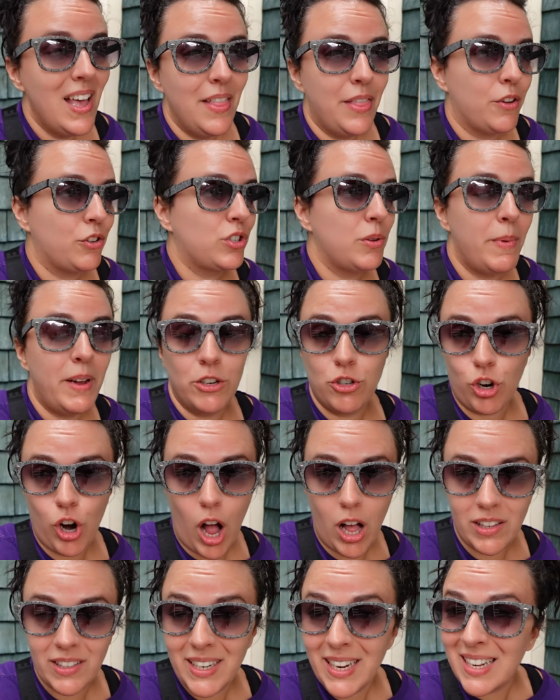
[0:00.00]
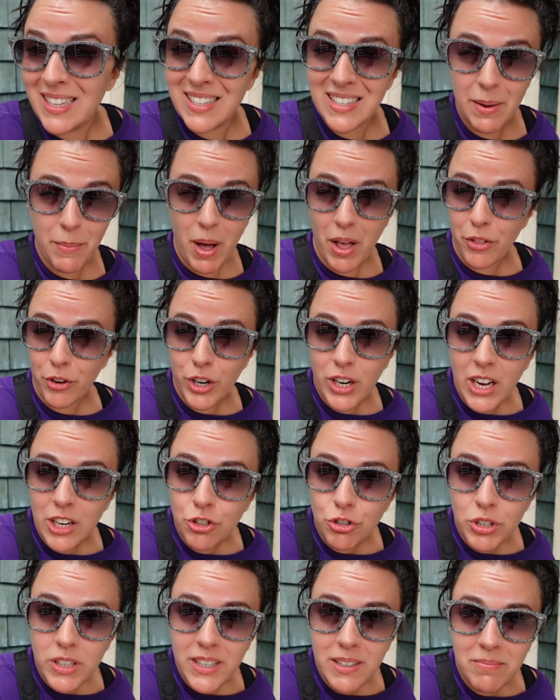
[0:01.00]
there's a major holiday in some other
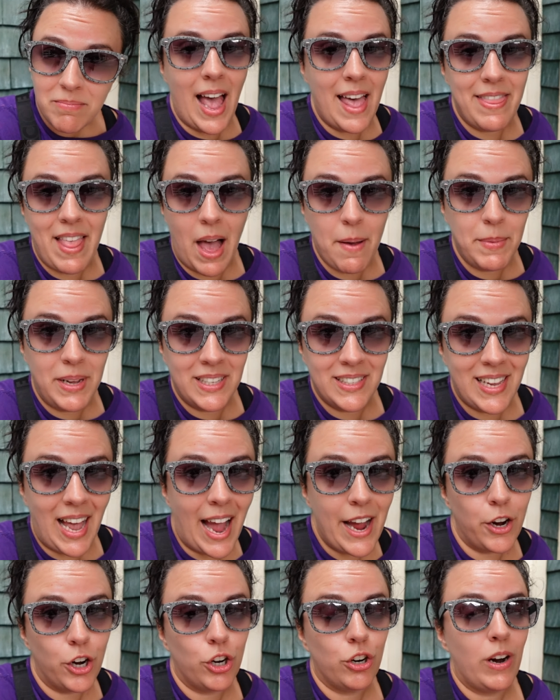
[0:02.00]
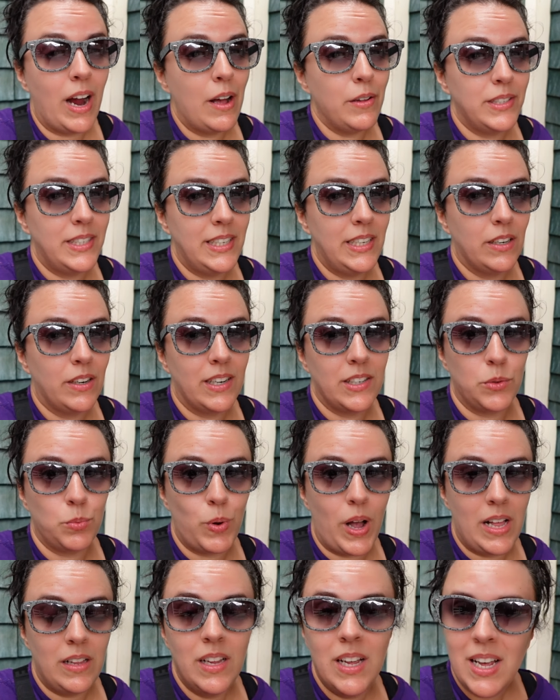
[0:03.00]
country and that means higher crowds here as
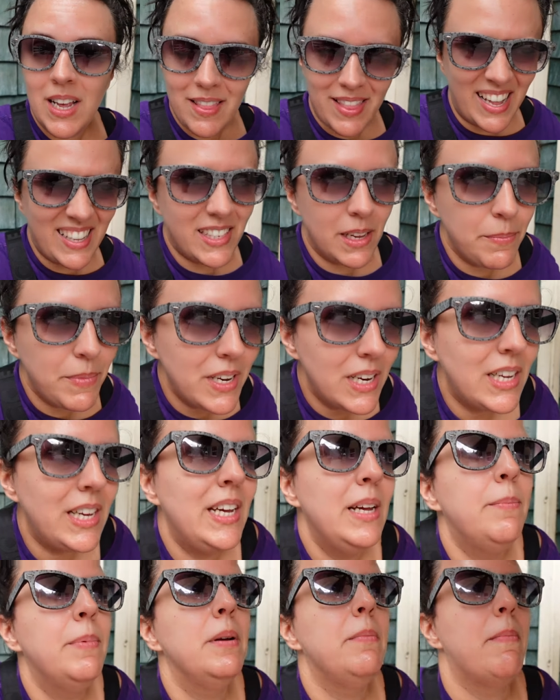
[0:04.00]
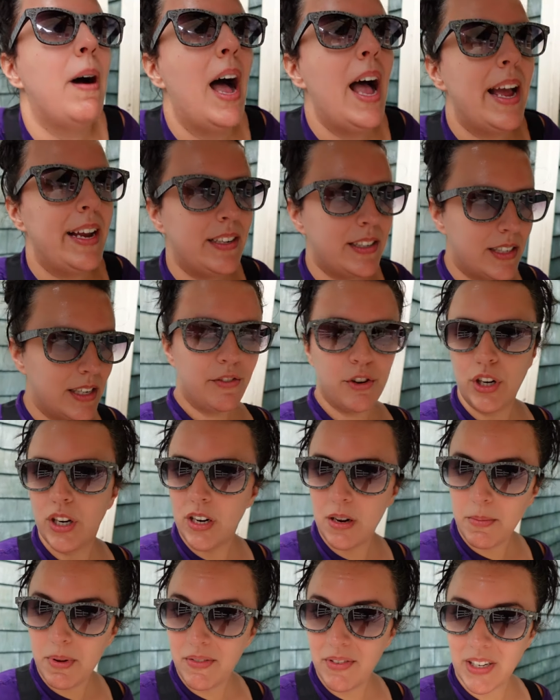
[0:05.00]
well. That's something to keep in mind if you're
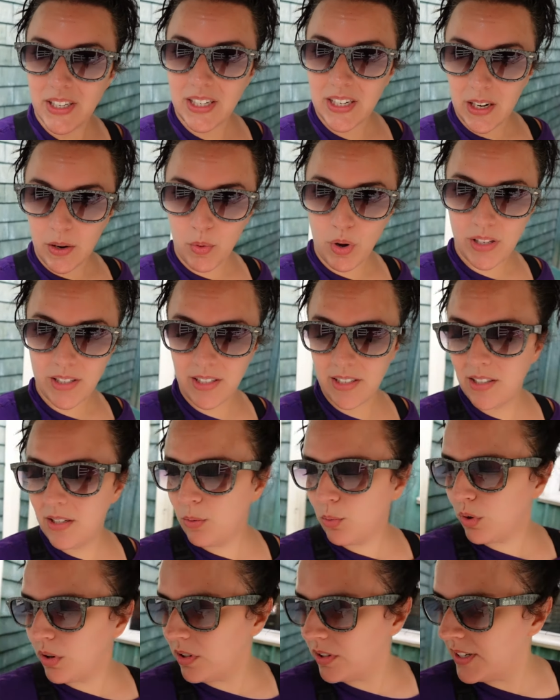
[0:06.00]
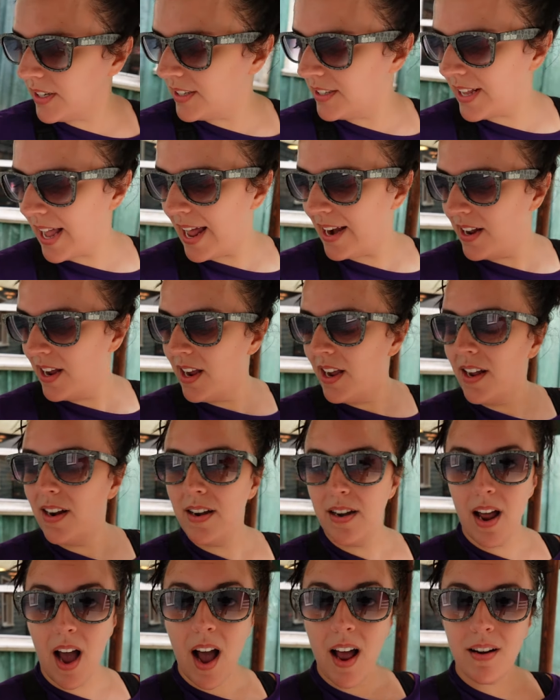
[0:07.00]
gonna be visiting Walt Disney World is that
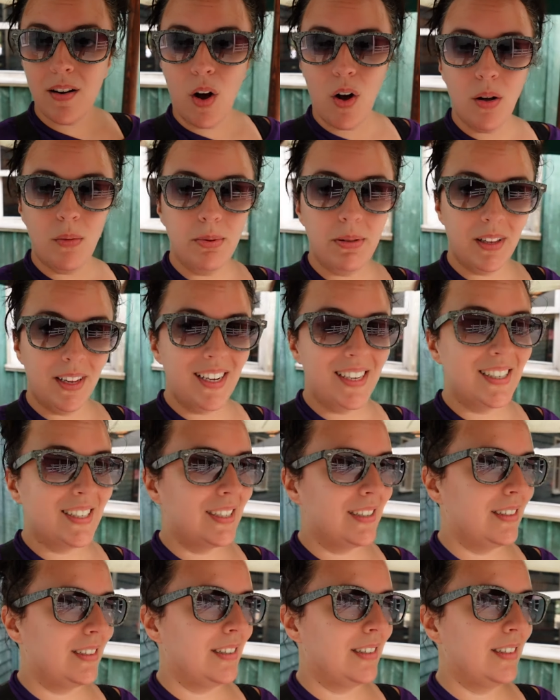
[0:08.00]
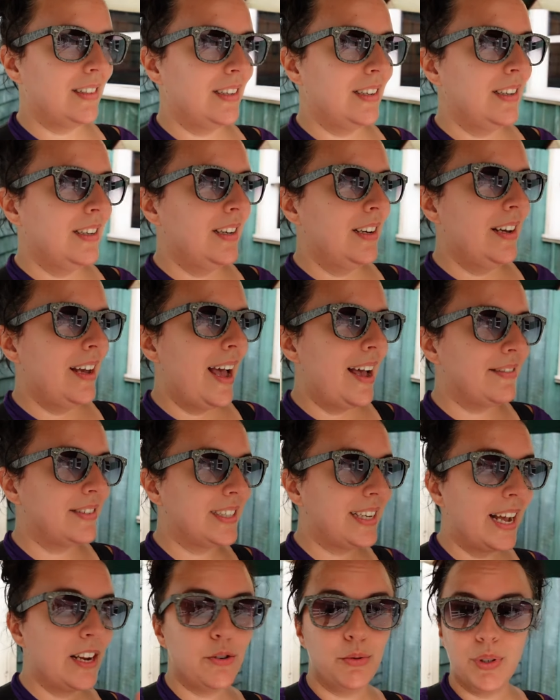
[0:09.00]
not all places have
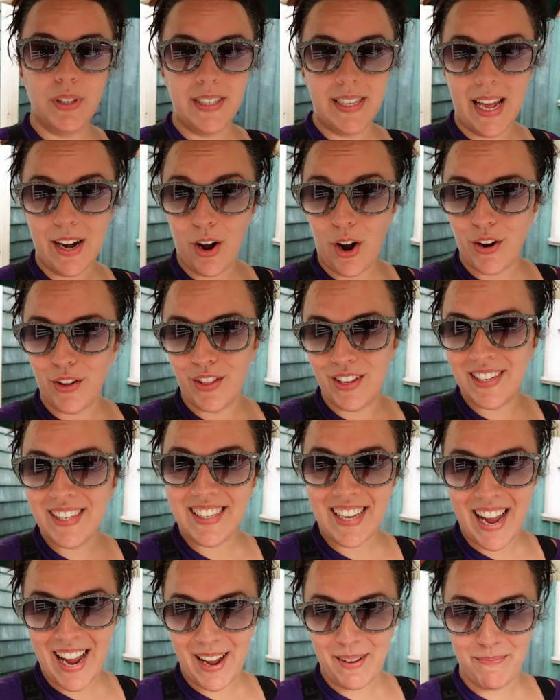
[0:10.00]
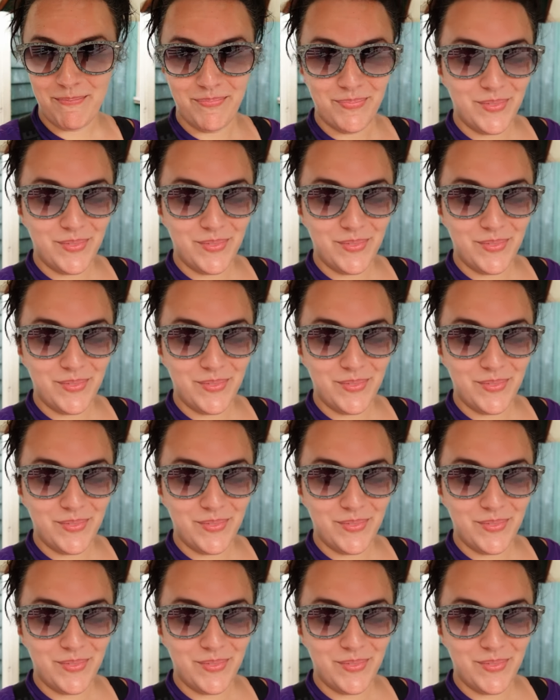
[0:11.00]
schedules that are the same.